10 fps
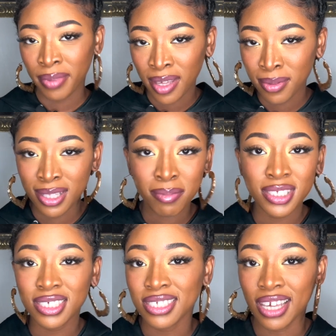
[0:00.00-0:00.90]
Baby, let me
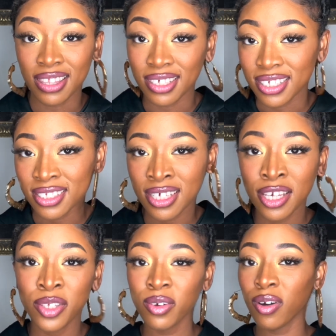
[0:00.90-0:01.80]
just say this.
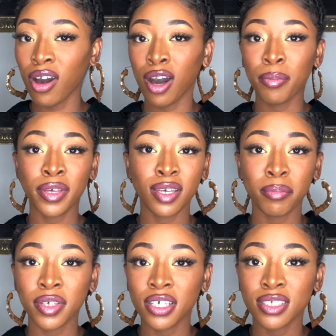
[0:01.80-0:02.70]
You call
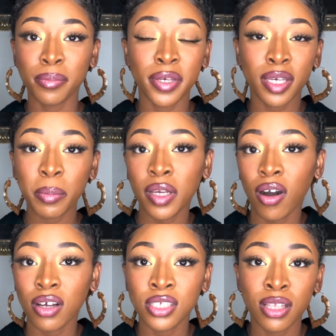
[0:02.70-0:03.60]
pick-me's a pick-me
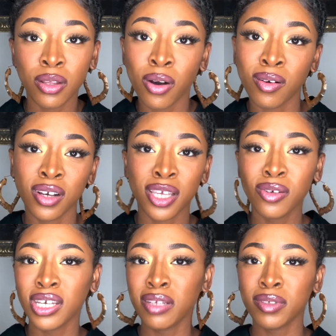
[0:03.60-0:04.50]
all day long, and you
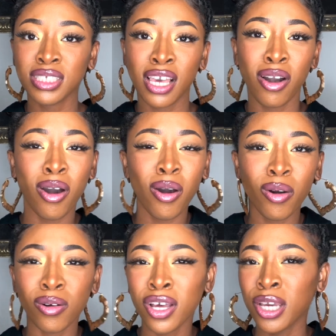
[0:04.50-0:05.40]
could even say,
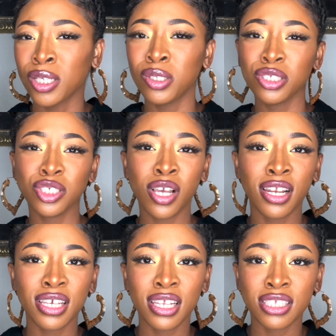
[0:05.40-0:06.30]
oh, you're just trying
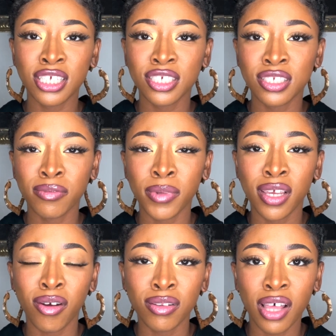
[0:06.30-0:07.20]
to get attention of
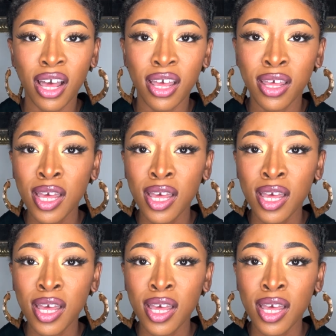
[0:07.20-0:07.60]
men online.